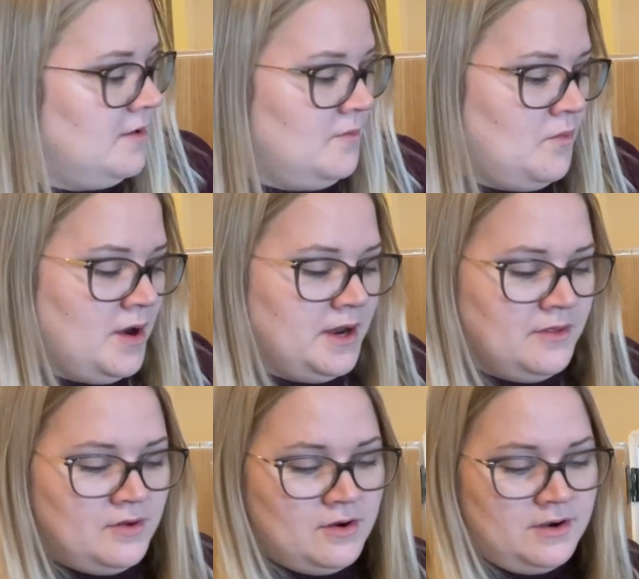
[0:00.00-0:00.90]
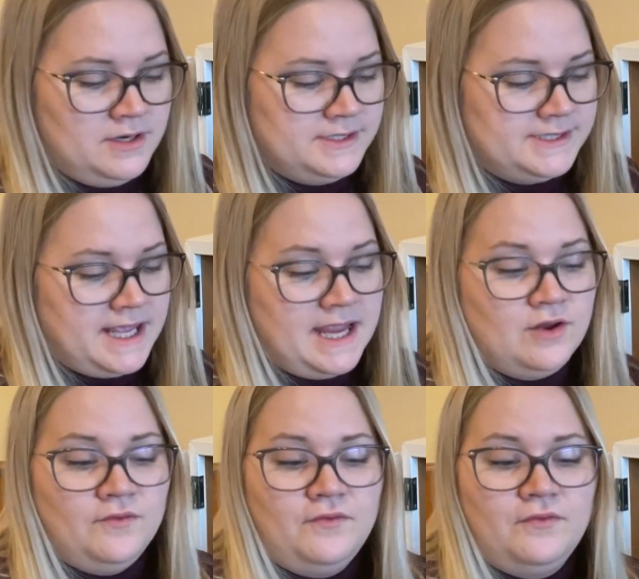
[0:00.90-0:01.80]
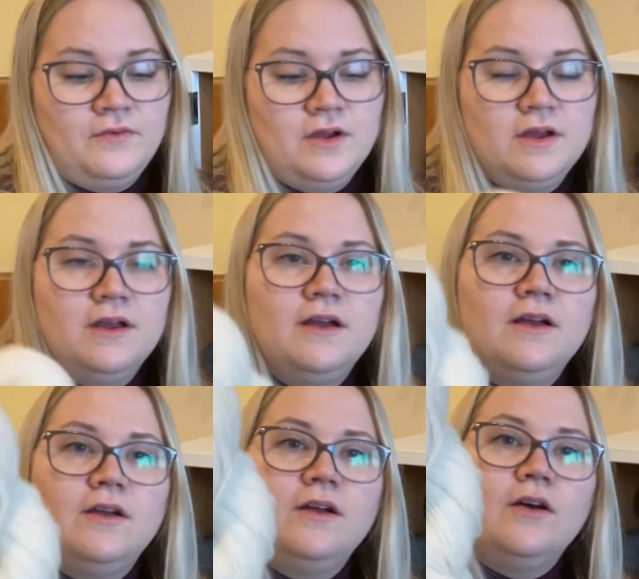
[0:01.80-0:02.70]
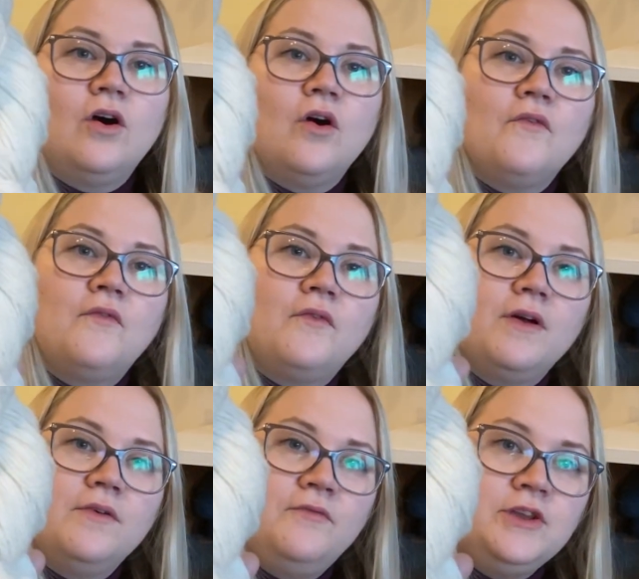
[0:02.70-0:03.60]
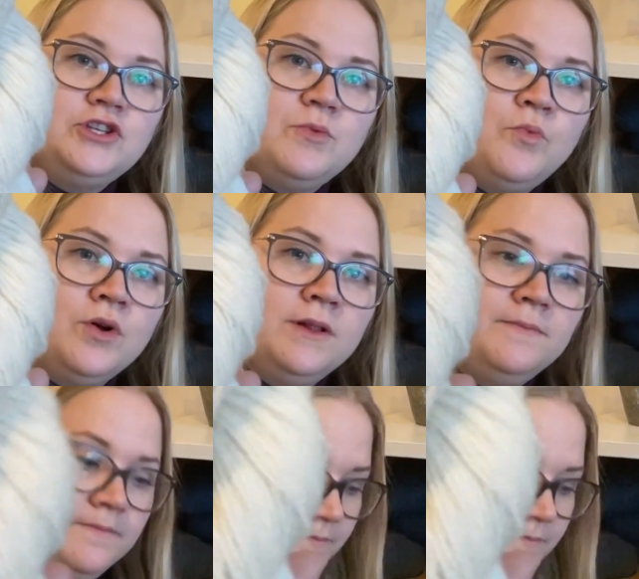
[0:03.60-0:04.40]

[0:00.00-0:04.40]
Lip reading: one other skein of Finship wool.